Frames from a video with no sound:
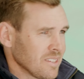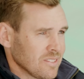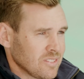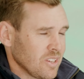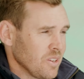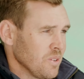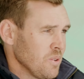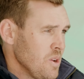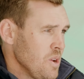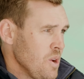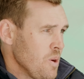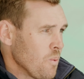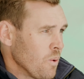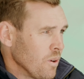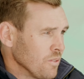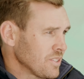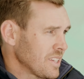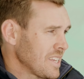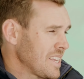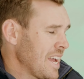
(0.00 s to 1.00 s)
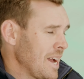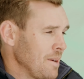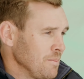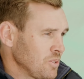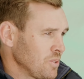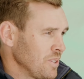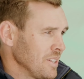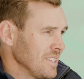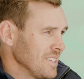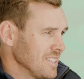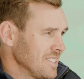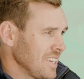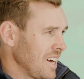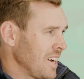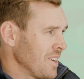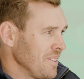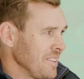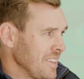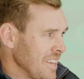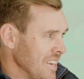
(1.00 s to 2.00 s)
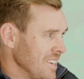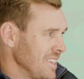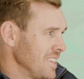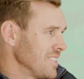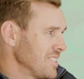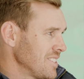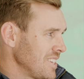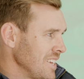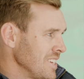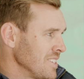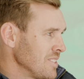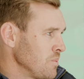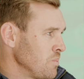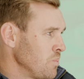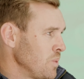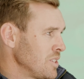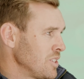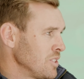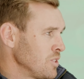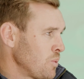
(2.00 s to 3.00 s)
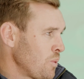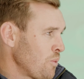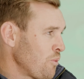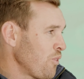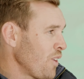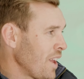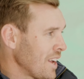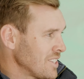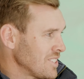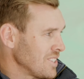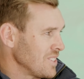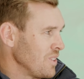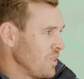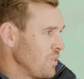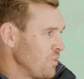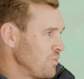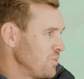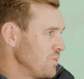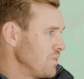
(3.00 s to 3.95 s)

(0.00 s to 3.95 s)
So we're obviously capturing this data at the end of the season, which is a reflection of